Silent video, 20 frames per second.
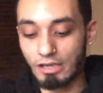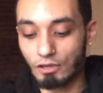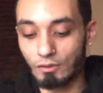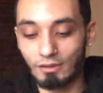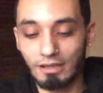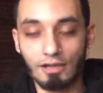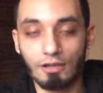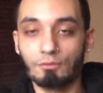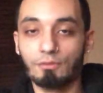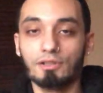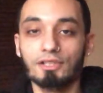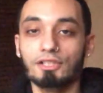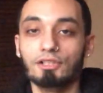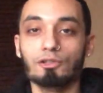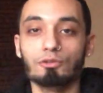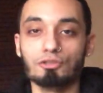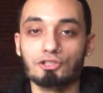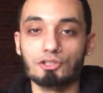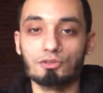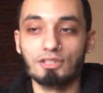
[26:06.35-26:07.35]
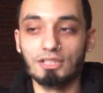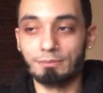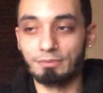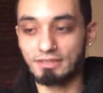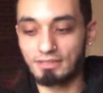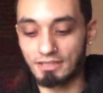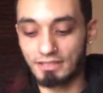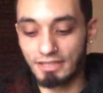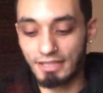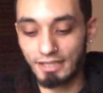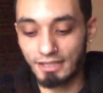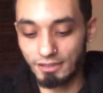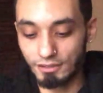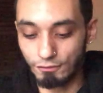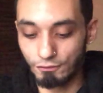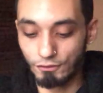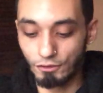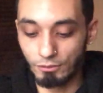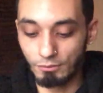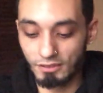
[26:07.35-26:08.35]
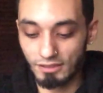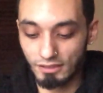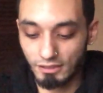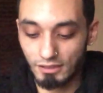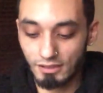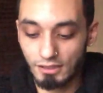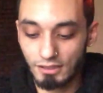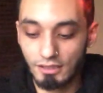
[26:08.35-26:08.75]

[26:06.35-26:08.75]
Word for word: I don't gotta really go too deep into that. You feel me?